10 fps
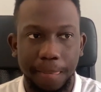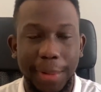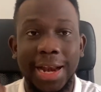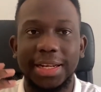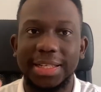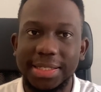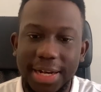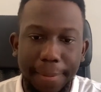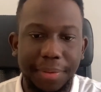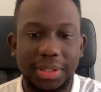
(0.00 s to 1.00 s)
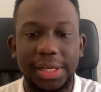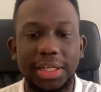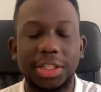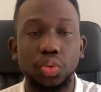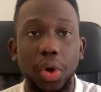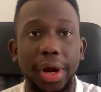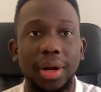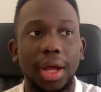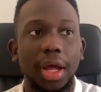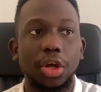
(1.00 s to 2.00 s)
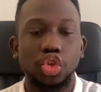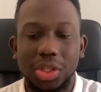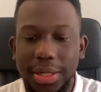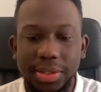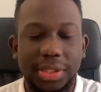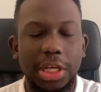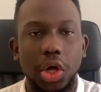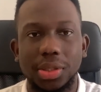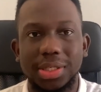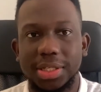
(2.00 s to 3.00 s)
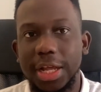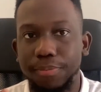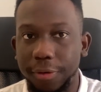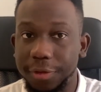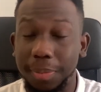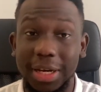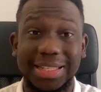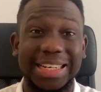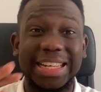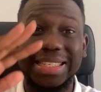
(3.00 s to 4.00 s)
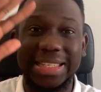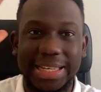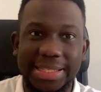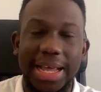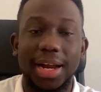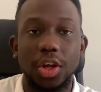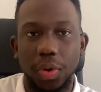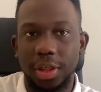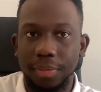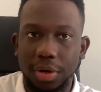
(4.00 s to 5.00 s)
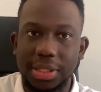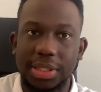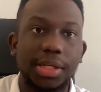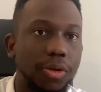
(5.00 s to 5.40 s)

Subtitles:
And in the sniper stage is where you start to see consistent profitability. This is exactly where the money starts to